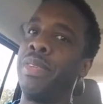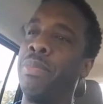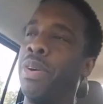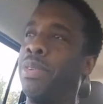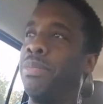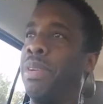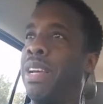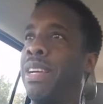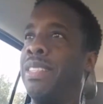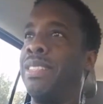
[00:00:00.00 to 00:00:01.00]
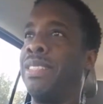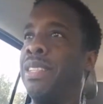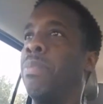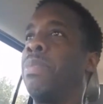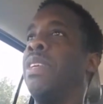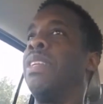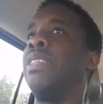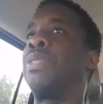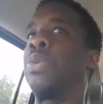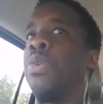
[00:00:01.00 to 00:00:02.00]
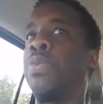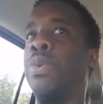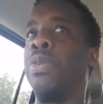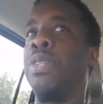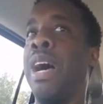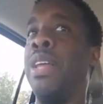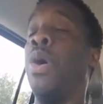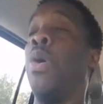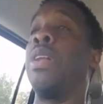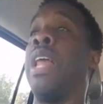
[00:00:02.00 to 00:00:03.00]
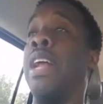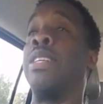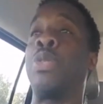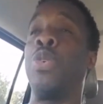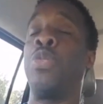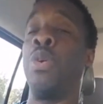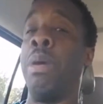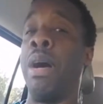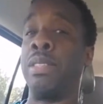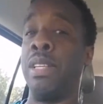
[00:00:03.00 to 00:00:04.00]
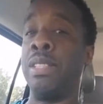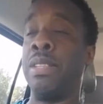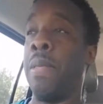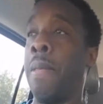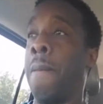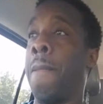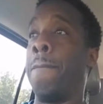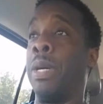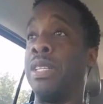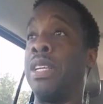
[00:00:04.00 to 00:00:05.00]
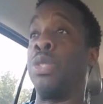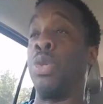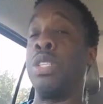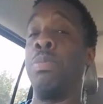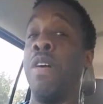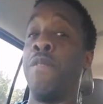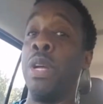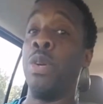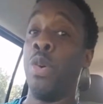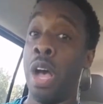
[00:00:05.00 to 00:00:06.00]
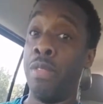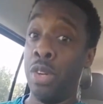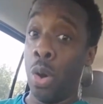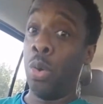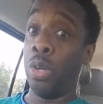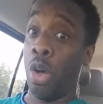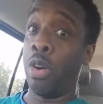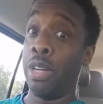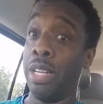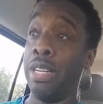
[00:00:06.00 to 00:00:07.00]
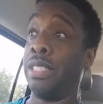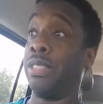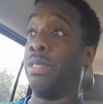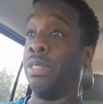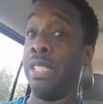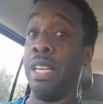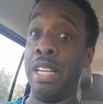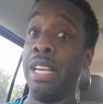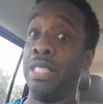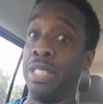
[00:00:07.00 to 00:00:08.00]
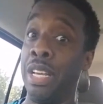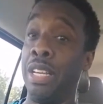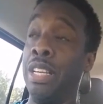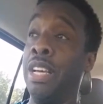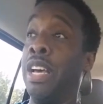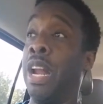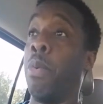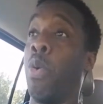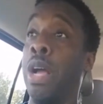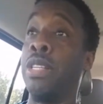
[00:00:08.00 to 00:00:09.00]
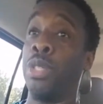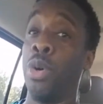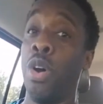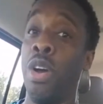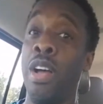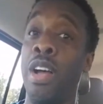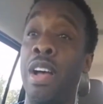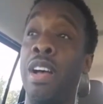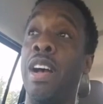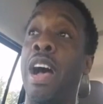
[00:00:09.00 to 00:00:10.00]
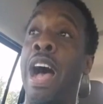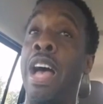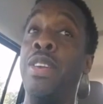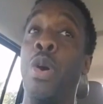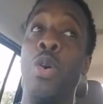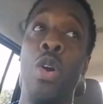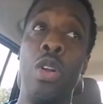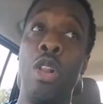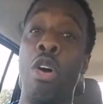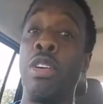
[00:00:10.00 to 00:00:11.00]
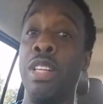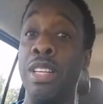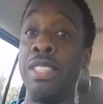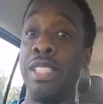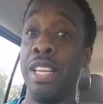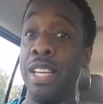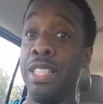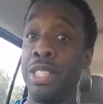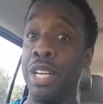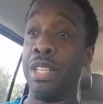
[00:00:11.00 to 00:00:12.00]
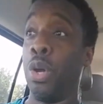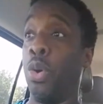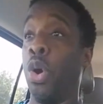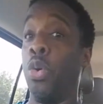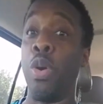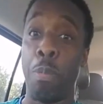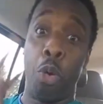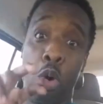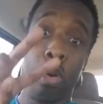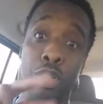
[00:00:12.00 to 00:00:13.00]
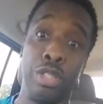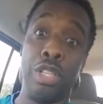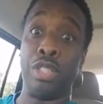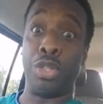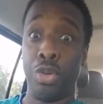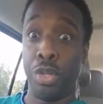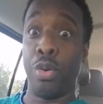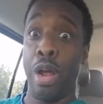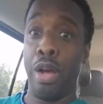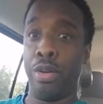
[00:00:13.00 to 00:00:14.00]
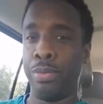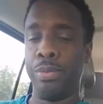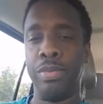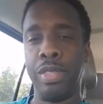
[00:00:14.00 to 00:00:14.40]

Come on, man. Something is truthful. I know a lot is truthful about this because I trust my friend who I've known longer than this CNN chick, and I'm quite sure I know her longer than this CNN chick know her reporters that's on the ground.